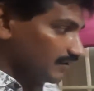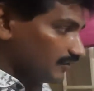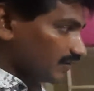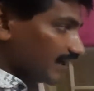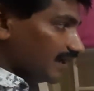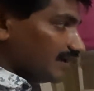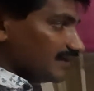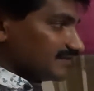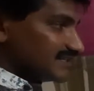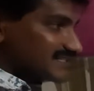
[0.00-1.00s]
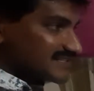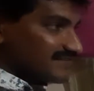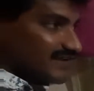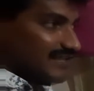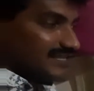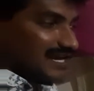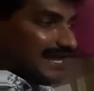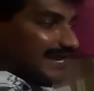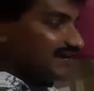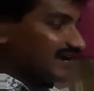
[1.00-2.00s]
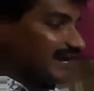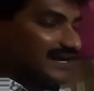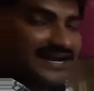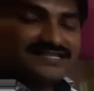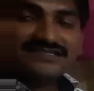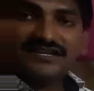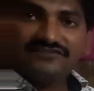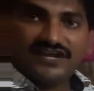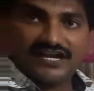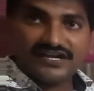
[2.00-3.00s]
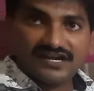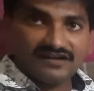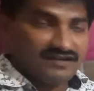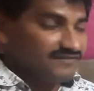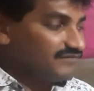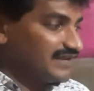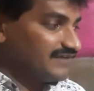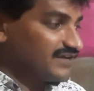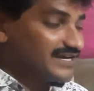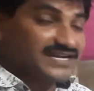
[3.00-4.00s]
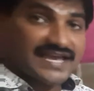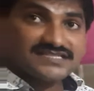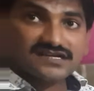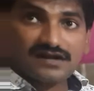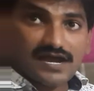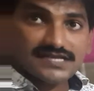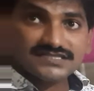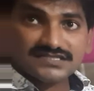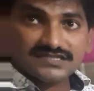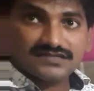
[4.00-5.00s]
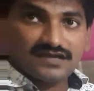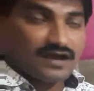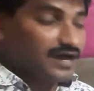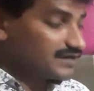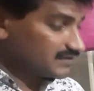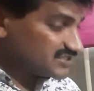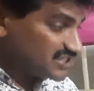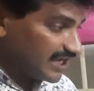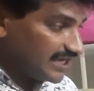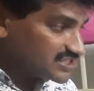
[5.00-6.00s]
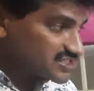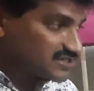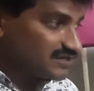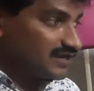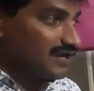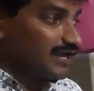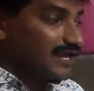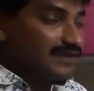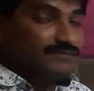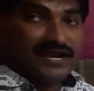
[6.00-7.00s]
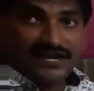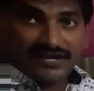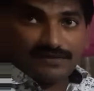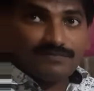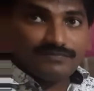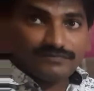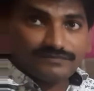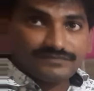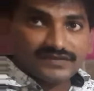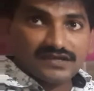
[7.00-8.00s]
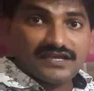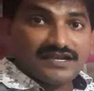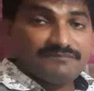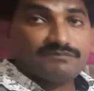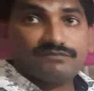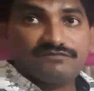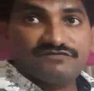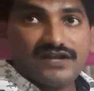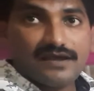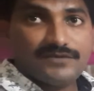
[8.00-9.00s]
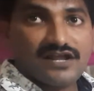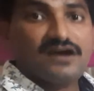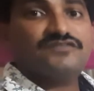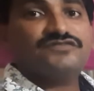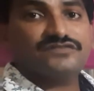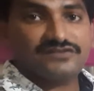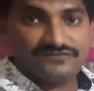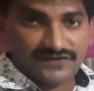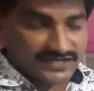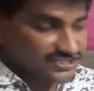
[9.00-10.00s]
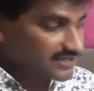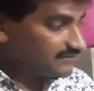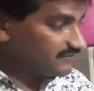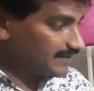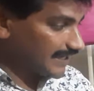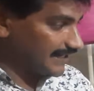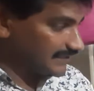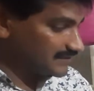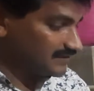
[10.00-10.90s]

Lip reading: Okay, this is the way the light ray gets deviated whenever it has crossed or changed a medium in a phenomena of refraction of light.